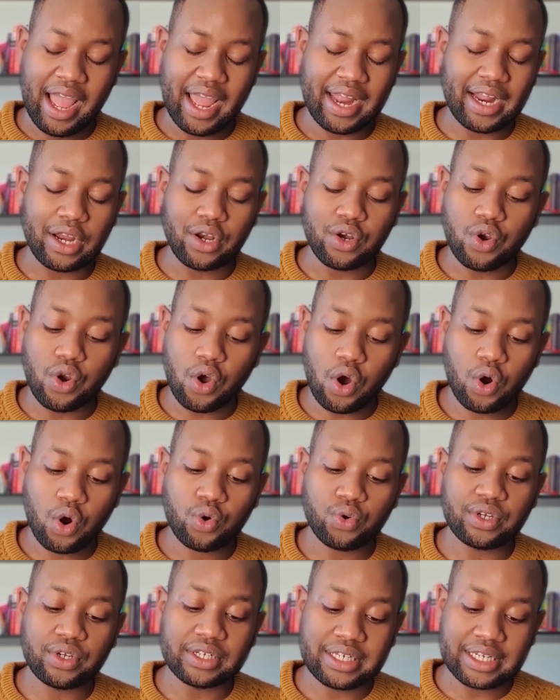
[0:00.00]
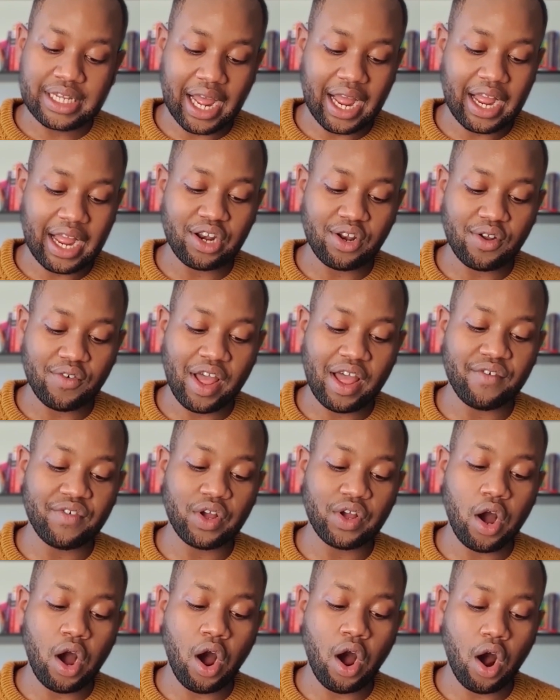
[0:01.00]
And I know you're tired of
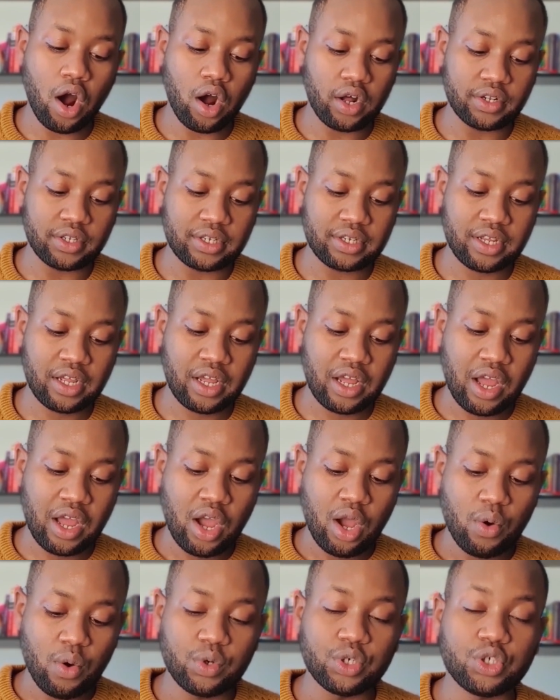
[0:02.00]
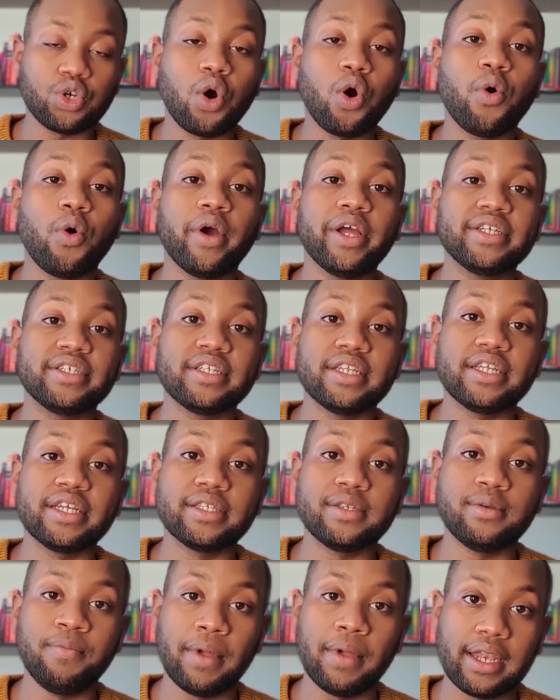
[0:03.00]
having a heart which always
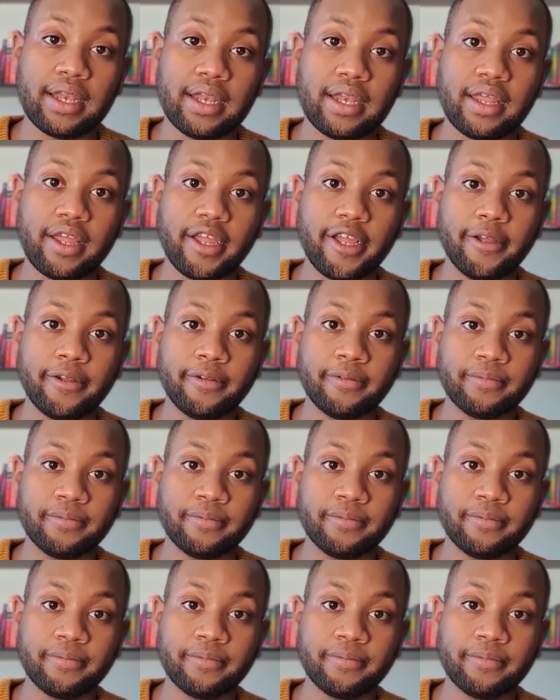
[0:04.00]
needs mending.